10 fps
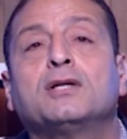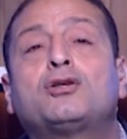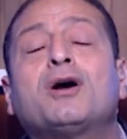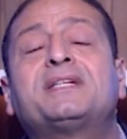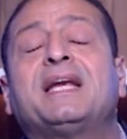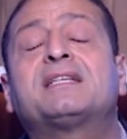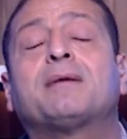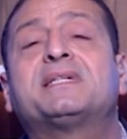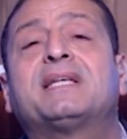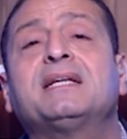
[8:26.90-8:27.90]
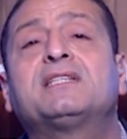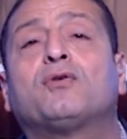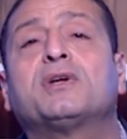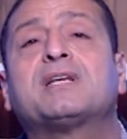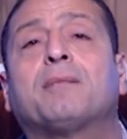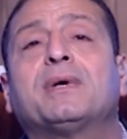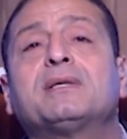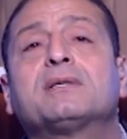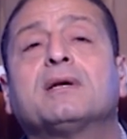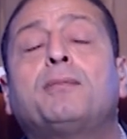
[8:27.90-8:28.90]
Toxic substance, for example,
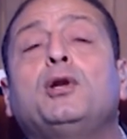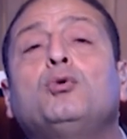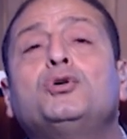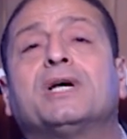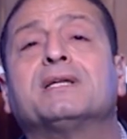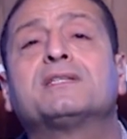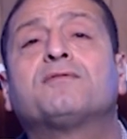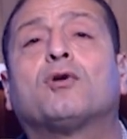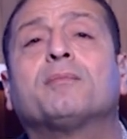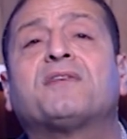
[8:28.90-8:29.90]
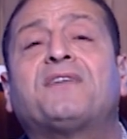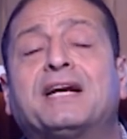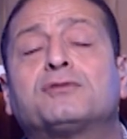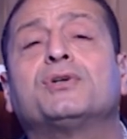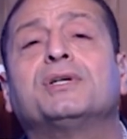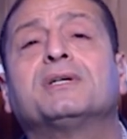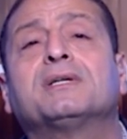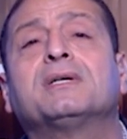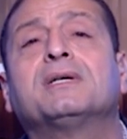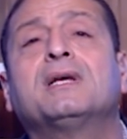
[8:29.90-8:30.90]
pollutions from the factory.
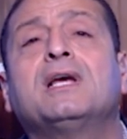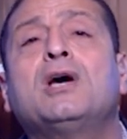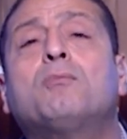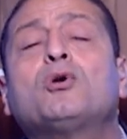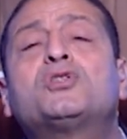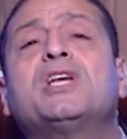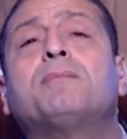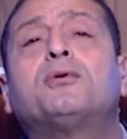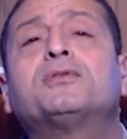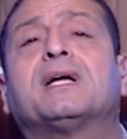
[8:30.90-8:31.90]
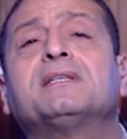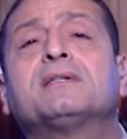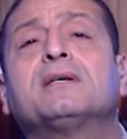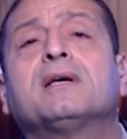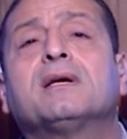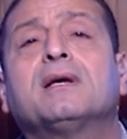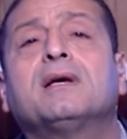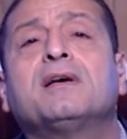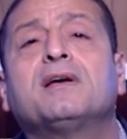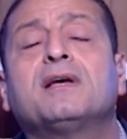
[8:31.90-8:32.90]
Most important
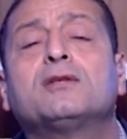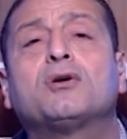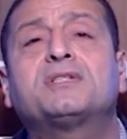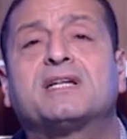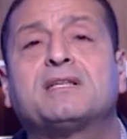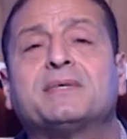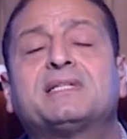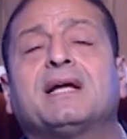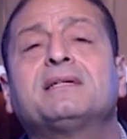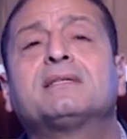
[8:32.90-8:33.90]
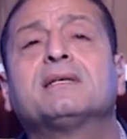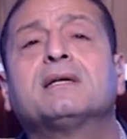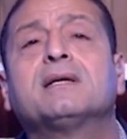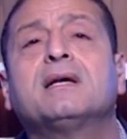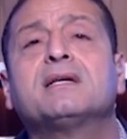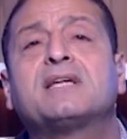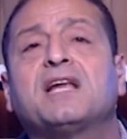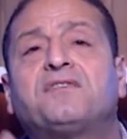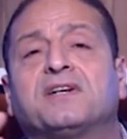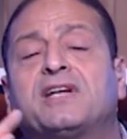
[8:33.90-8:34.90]
toxic substance,
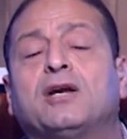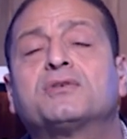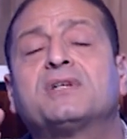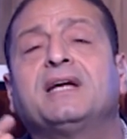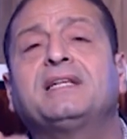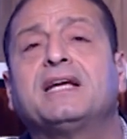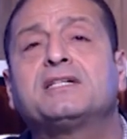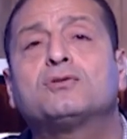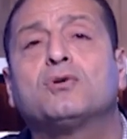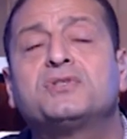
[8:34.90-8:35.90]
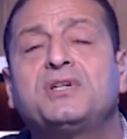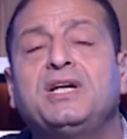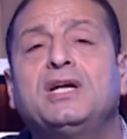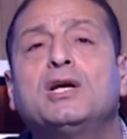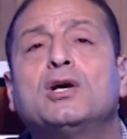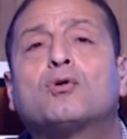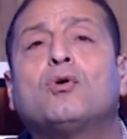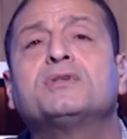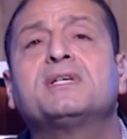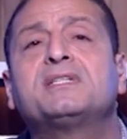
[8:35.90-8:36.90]
sulfur trioxide, SO3,
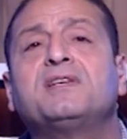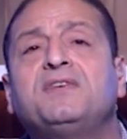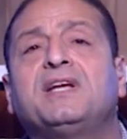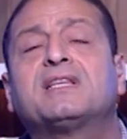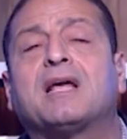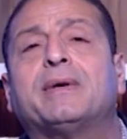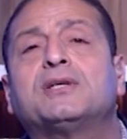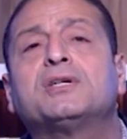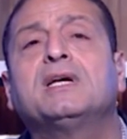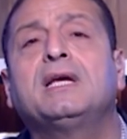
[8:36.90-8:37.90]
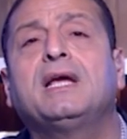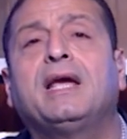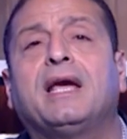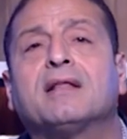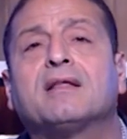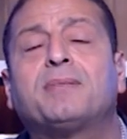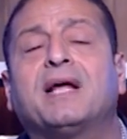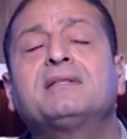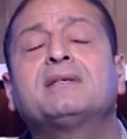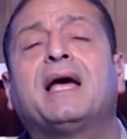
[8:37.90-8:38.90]
causes severe damage in the
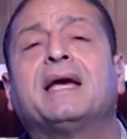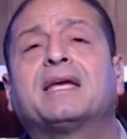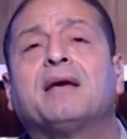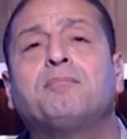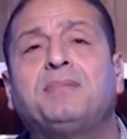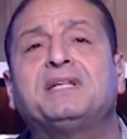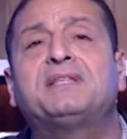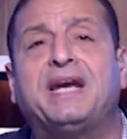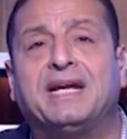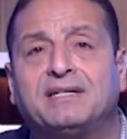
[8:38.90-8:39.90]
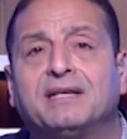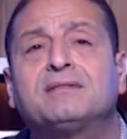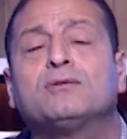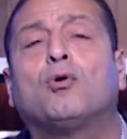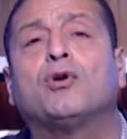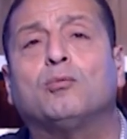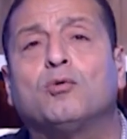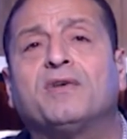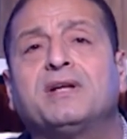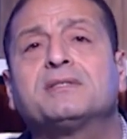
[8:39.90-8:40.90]
plant and can be treated or
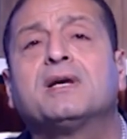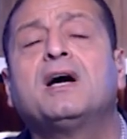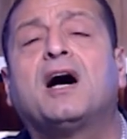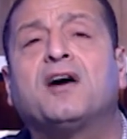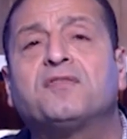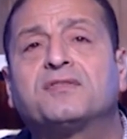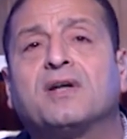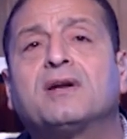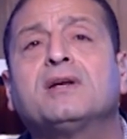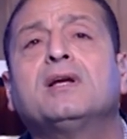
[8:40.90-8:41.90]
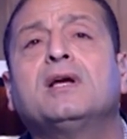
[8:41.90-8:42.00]
removed after